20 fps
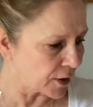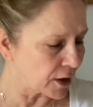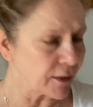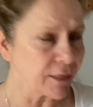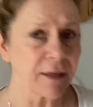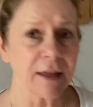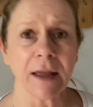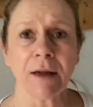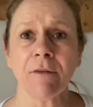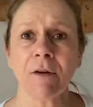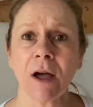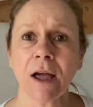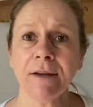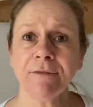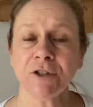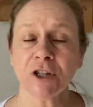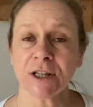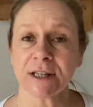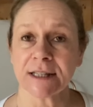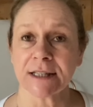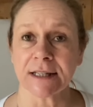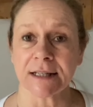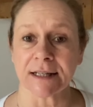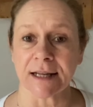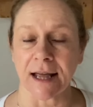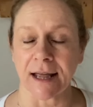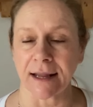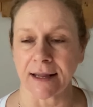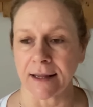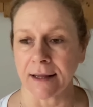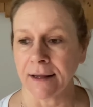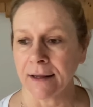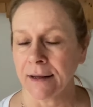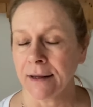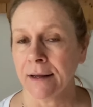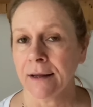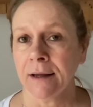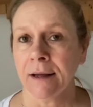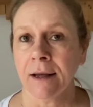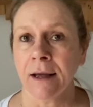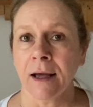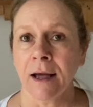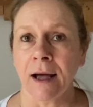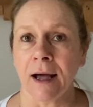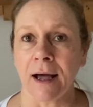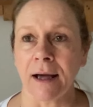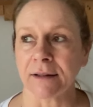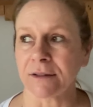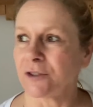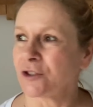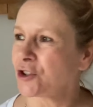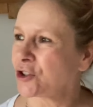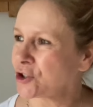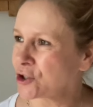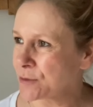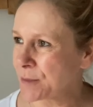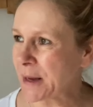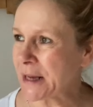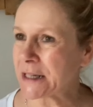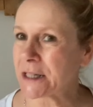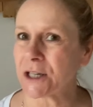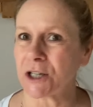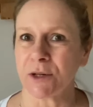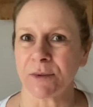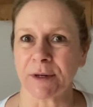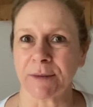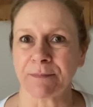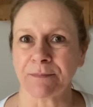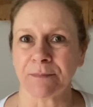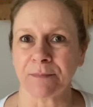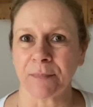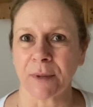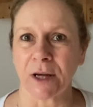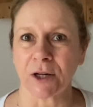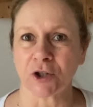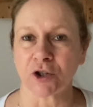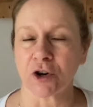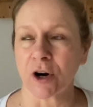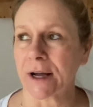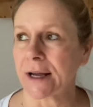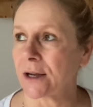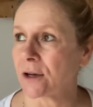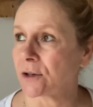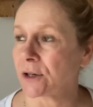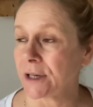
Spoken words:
they arrived yesterday. And trust me to do a try on,